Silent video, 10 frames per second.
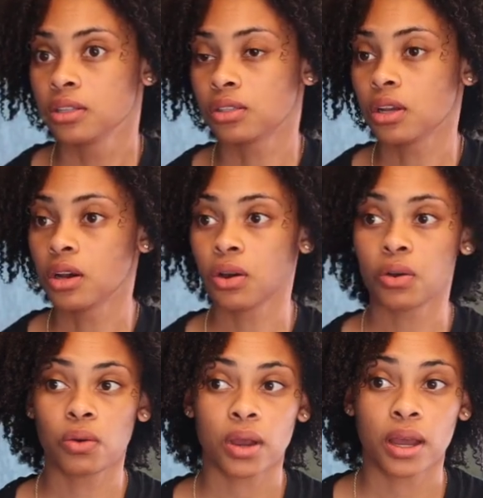
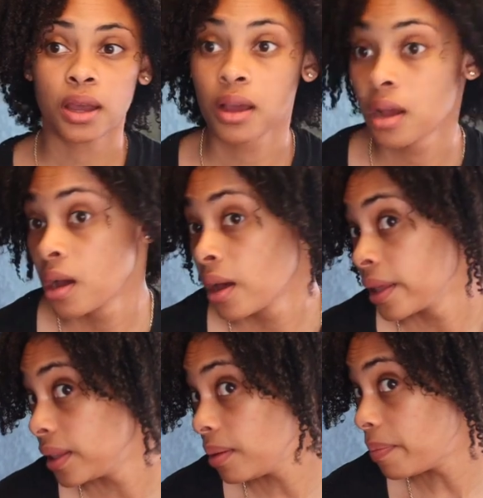So
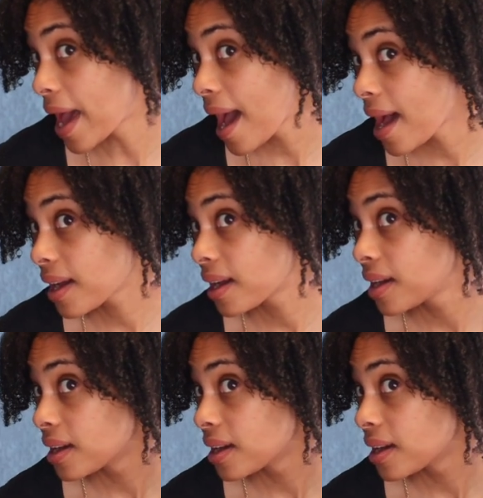the back,